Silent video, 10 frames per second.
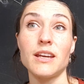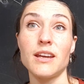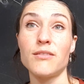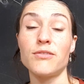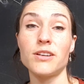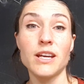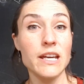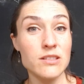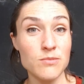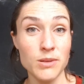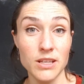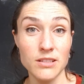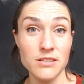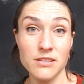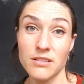every
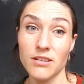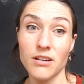aspect